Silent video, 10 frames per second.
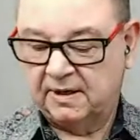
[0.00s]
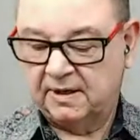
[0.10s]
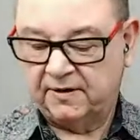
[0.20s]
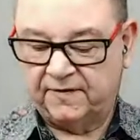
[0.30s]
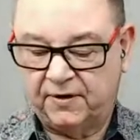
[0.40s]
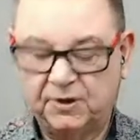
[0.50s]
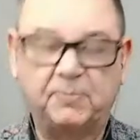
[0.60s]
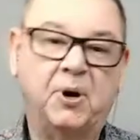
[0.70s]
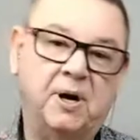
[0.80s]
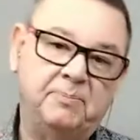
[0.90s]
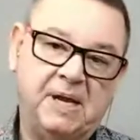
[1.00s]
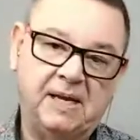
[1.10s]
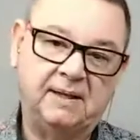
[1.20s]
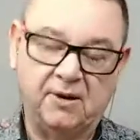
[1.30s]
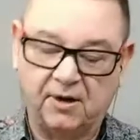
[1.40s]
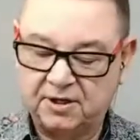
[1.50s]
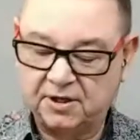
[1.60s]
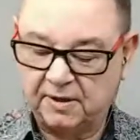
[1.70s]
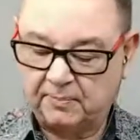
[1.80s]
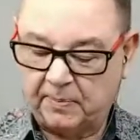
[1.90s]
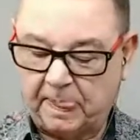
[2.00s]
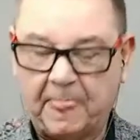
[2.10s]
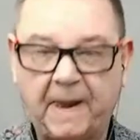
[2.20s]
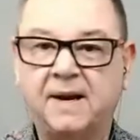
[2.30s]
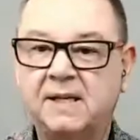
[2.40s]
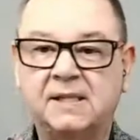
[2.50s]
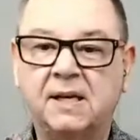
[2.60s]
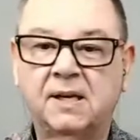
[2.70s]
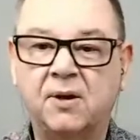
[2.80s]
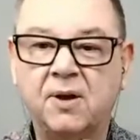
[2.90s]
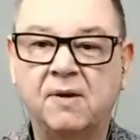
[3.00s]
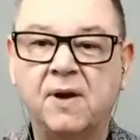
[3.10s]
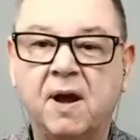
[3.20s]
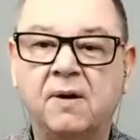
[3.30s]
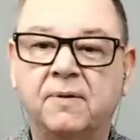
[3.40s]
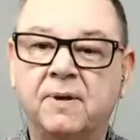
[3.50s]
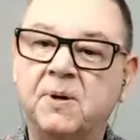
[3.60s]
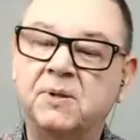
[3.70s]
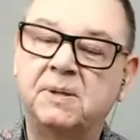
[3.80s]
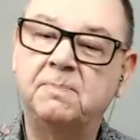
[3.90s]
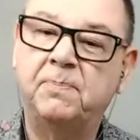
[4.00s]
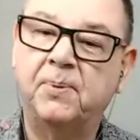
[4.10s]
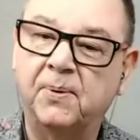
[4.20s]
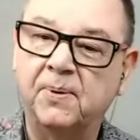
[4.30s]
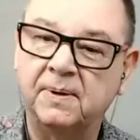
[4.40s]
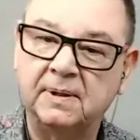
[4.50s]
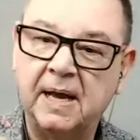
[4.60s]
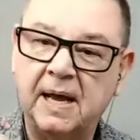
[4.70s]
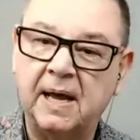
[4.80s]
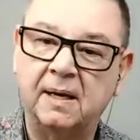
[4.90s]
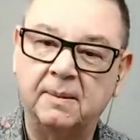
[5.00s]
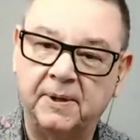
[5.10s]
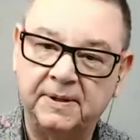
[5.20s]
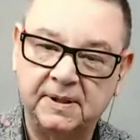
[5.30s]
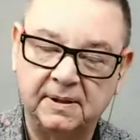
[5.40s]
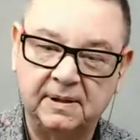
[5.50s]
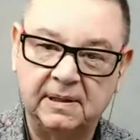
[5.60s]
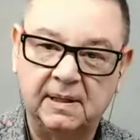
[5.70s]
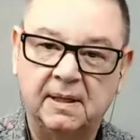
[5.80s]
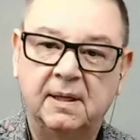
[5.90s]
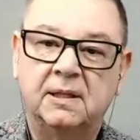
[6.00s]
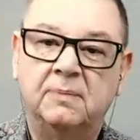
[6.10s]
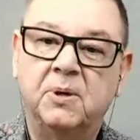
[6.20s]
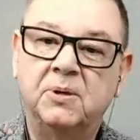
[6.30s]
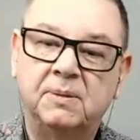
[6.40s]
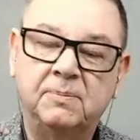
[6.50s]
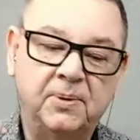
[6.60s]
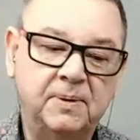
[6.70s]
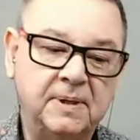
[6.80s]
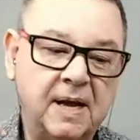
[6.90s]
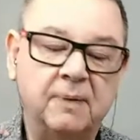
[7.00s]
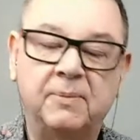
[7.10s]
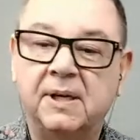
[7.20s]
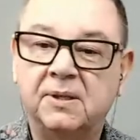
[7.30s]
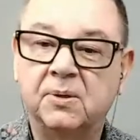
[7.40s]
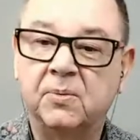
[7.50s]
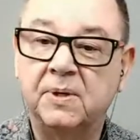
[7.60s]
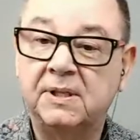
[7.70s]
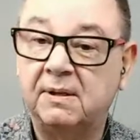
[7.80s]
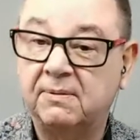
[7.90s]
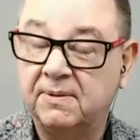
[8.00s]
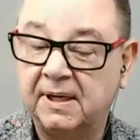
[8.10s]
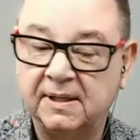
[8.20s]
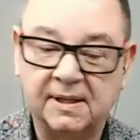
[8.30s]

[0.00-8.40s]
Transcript: the first part, being the archer. And I say, no, no, no, the most important element is always the audience.